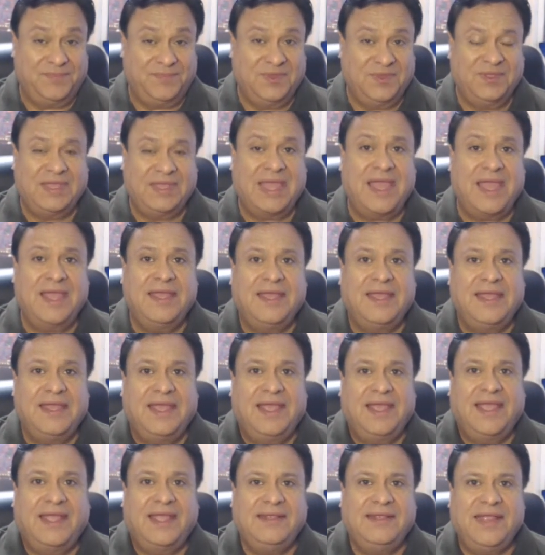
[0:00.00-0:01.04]
Okay,
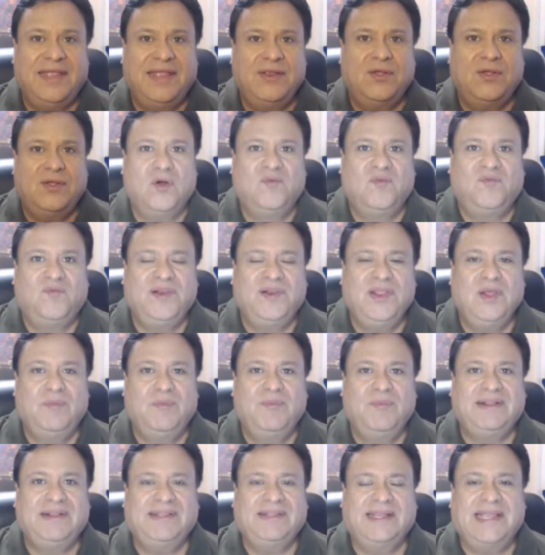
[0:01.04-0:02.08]
and then hopefully you'll
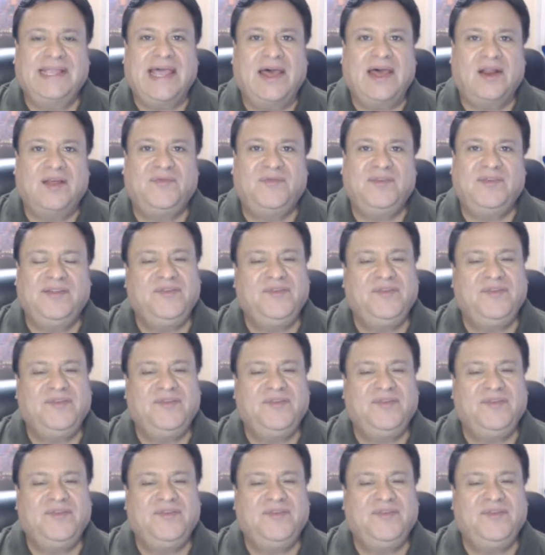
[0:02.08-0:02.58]
make the cutoff.